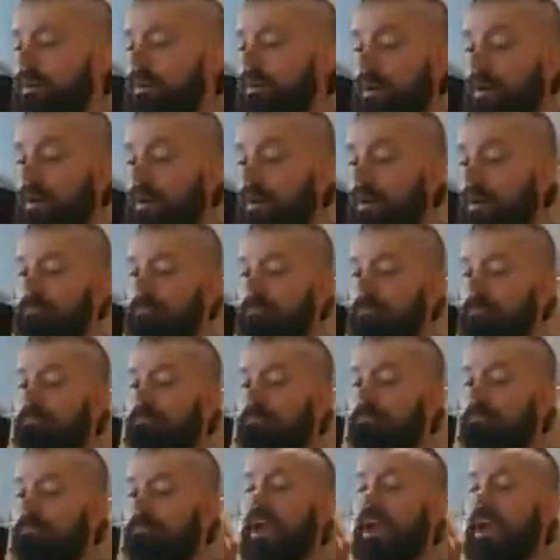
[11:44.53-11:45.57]

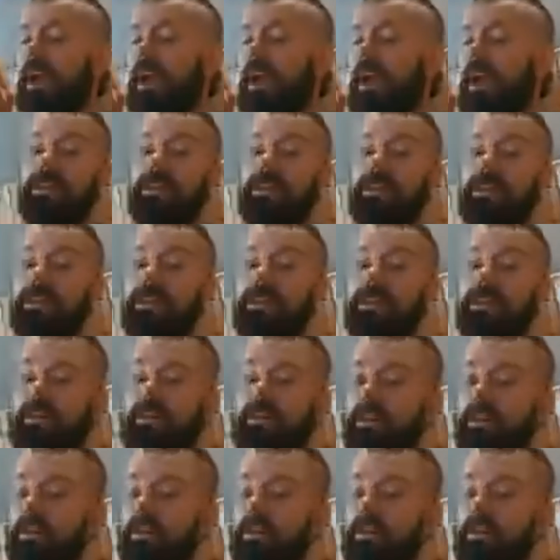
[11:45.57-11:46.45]
from the analytics.